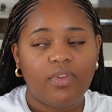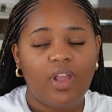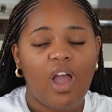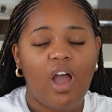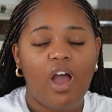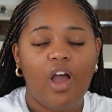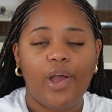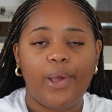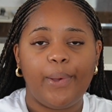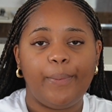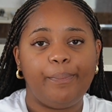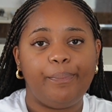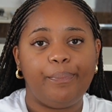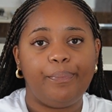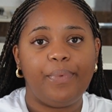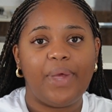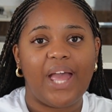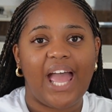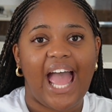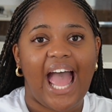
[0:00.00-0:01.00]

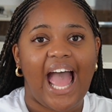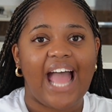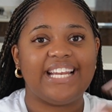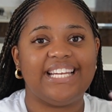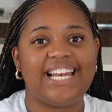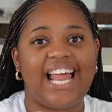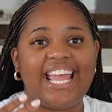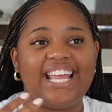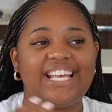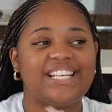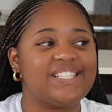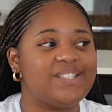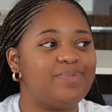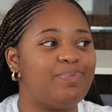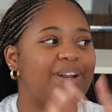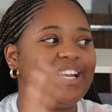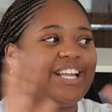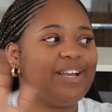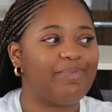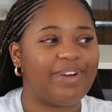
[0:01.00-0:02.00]
and like
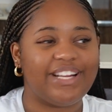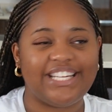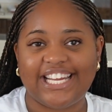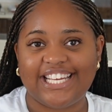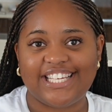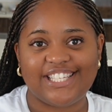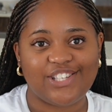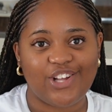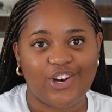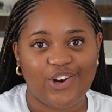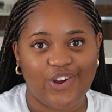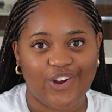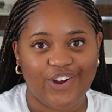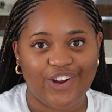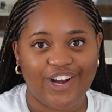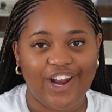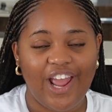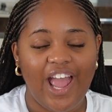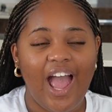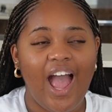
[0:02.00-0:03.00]
spending my days
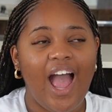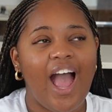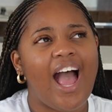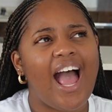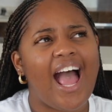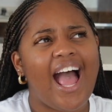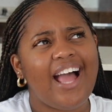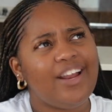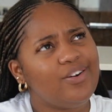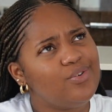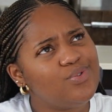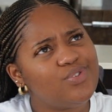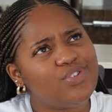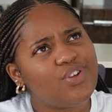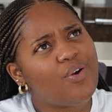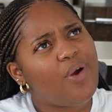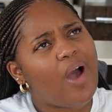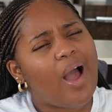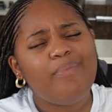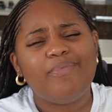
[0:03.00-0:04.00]
alone. And also,
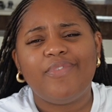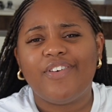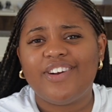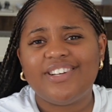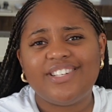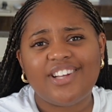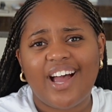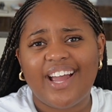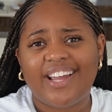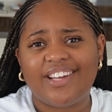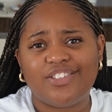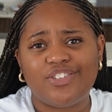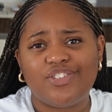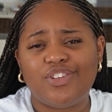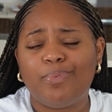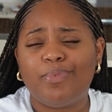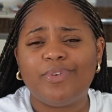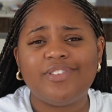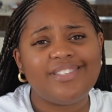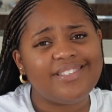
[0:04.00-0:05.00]
I'm very tired,
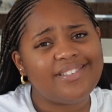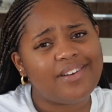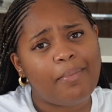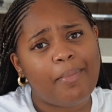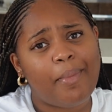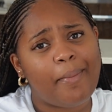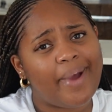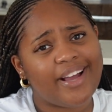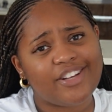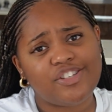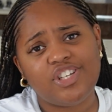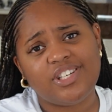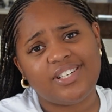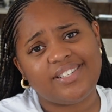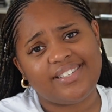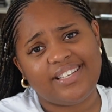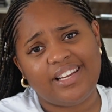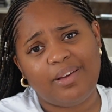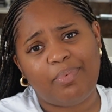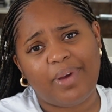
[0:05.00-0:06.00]
so most of the time I'm actually
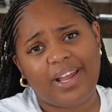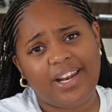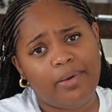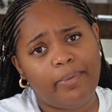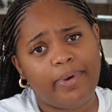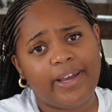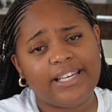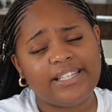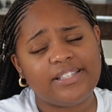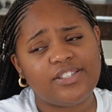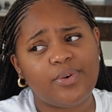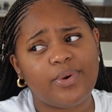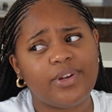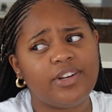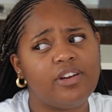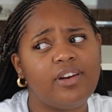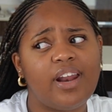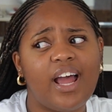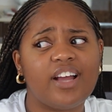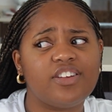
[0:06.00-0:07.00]
asleep anyway, so I
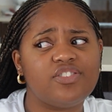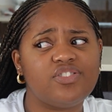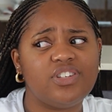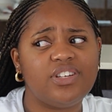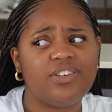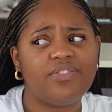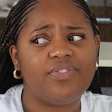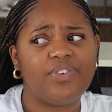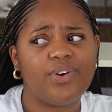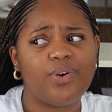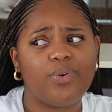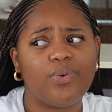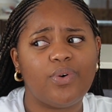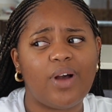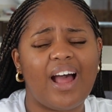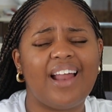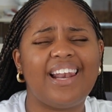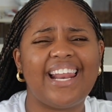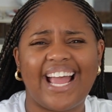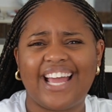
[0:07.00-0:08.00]
don't actually
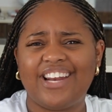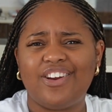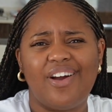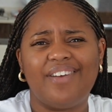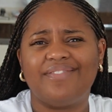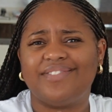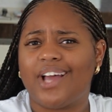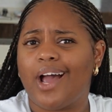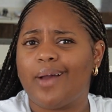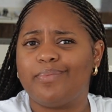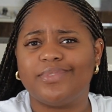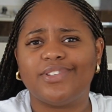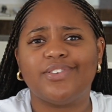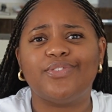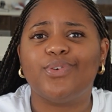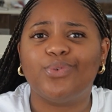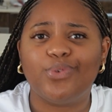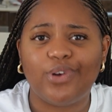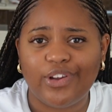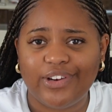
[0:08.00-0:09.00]
feel like I don't have time to
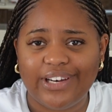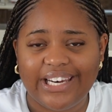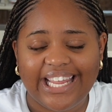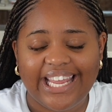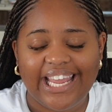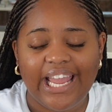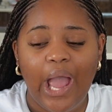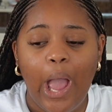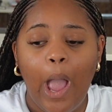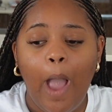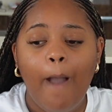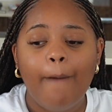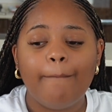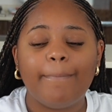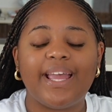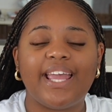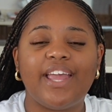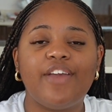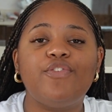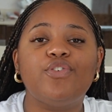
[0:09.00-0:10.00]
feel lonely.
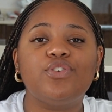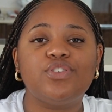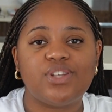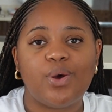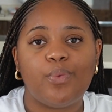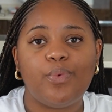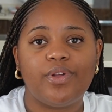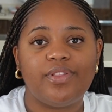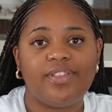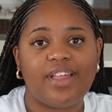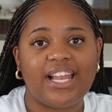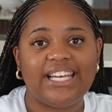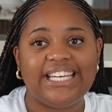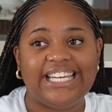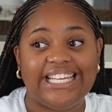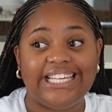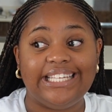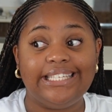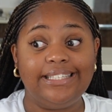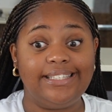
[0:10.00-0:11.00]
But if you're someone that
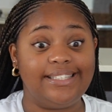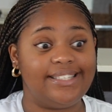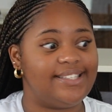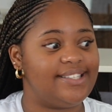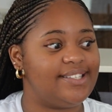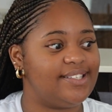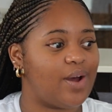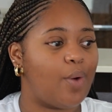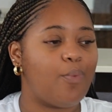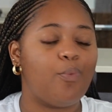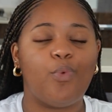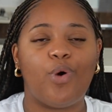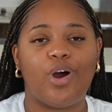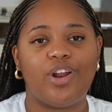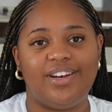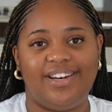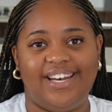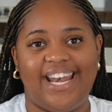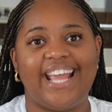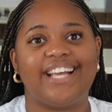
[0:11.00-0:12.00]
needs
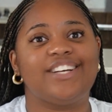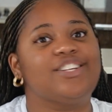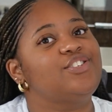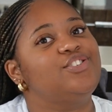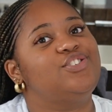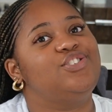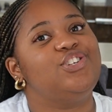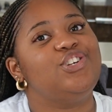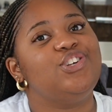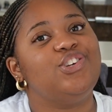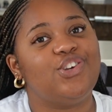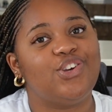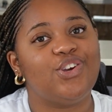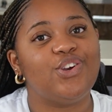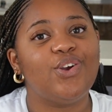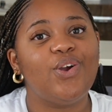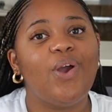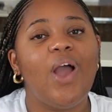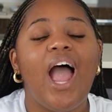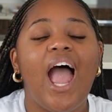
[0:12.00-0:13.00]
someone next to
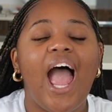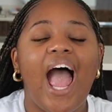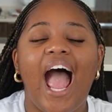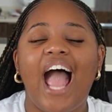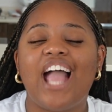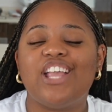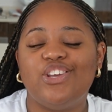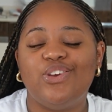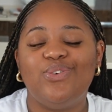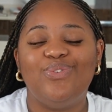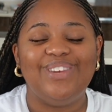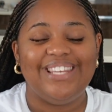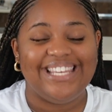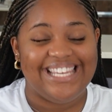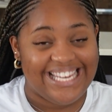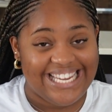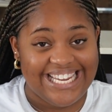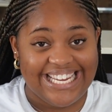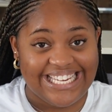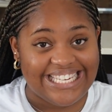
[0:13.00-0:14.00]
you and you
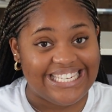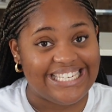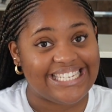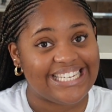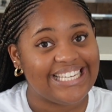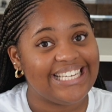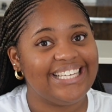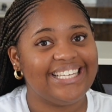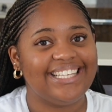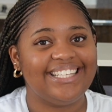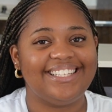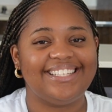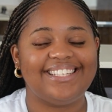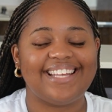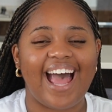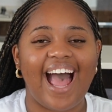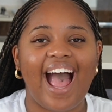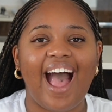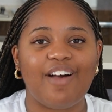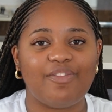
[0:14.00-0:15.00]
need
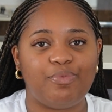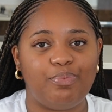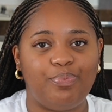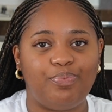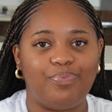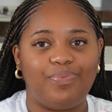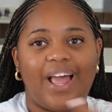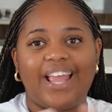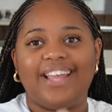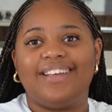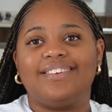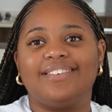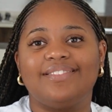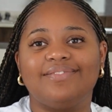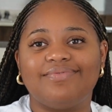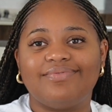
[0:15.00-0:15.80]
to have like